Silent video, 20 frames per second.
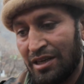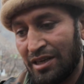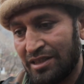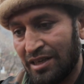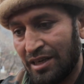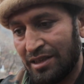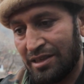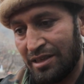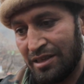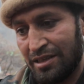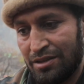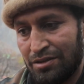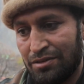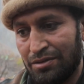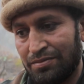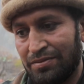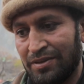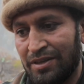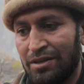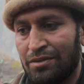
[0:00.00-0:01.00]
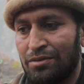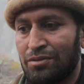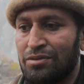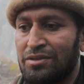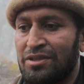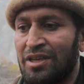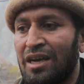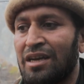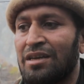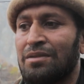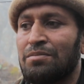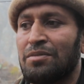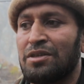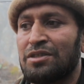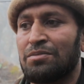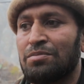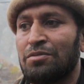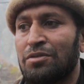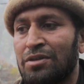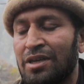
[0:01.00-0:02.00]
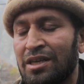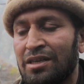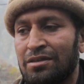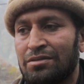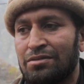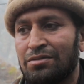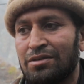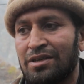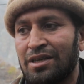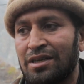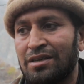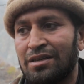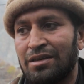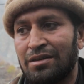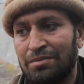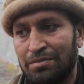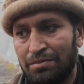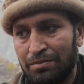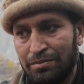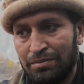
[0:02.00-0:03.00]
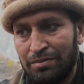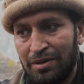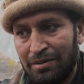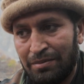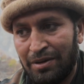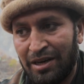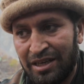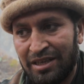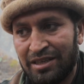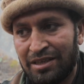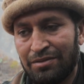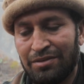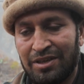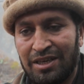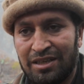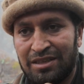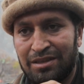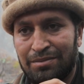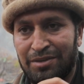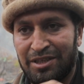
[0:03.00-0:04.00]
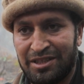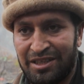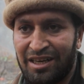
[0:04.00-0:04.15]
Yes, but after midnight, they have to be forced, if you need something